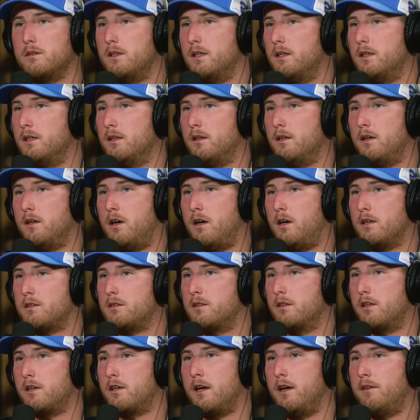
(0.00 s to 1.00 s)

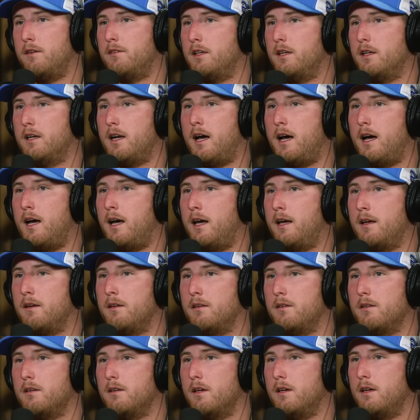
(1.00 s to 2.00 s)
Austin Craven and I,
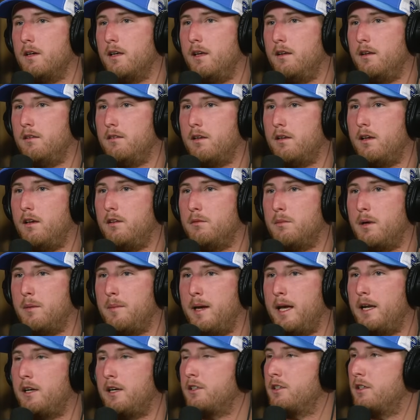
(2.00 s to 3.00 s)
he's my
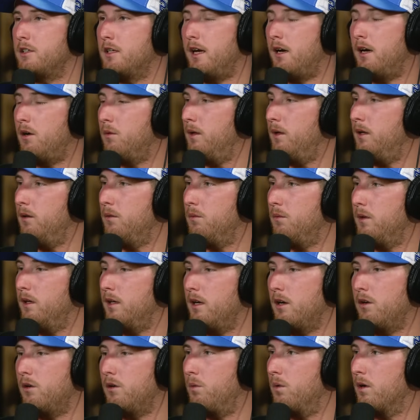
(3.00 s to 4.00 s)
manager now. We
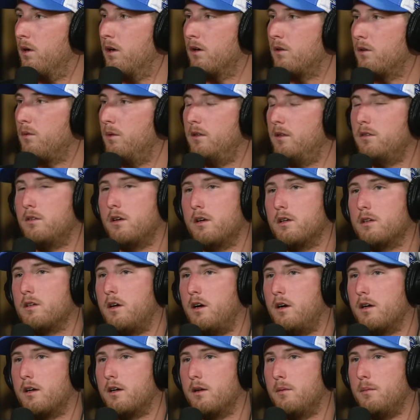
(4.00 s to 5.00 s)
go to work. We start
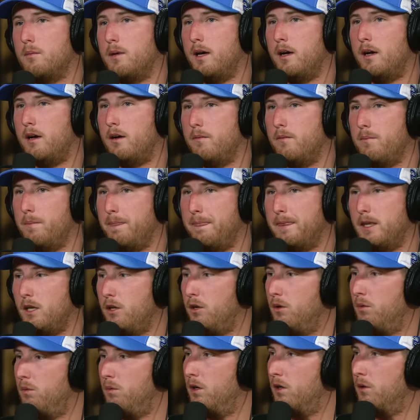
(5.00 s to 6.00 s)
talking about, you
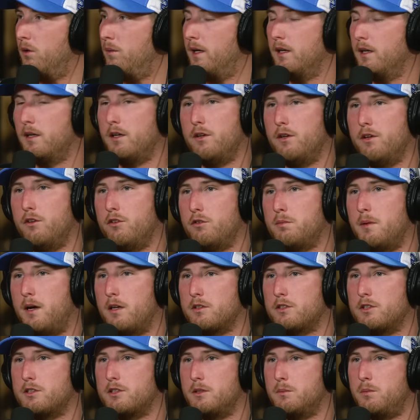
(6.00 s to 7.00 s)
know, what are we going to do
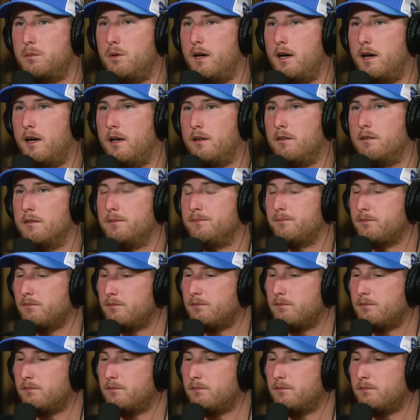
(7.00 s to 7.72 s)
sponsorship-wise?